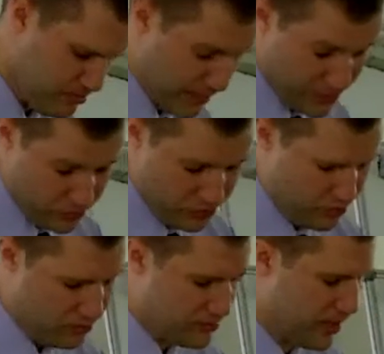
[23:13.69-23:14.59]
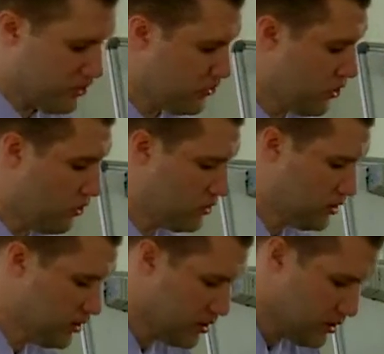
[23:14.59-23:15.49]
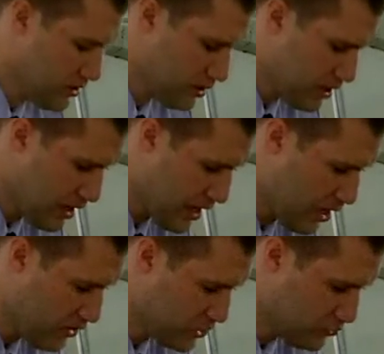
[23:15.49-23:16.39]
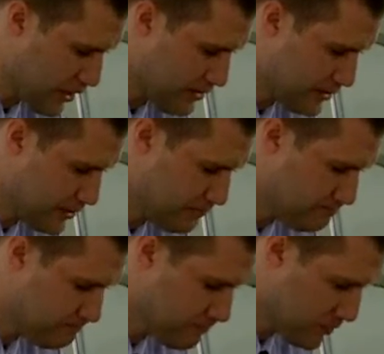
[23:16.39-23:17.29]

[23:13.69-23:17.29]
But I don't know. I don't know how he strengthened him.